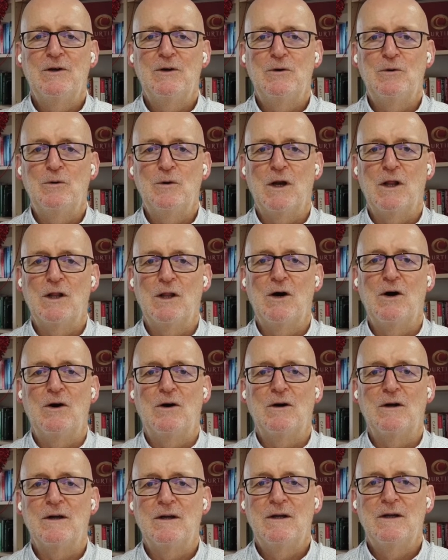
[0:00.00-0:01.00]
all
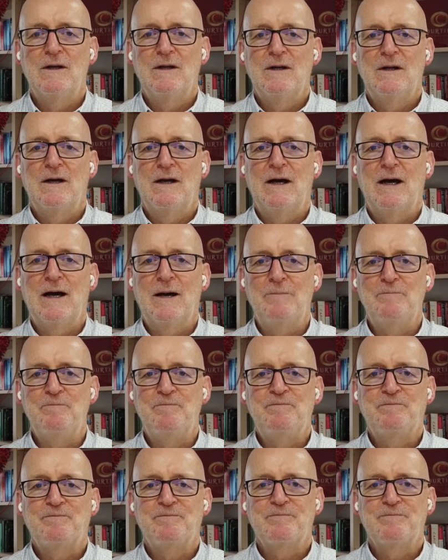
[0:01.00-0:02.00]
along. I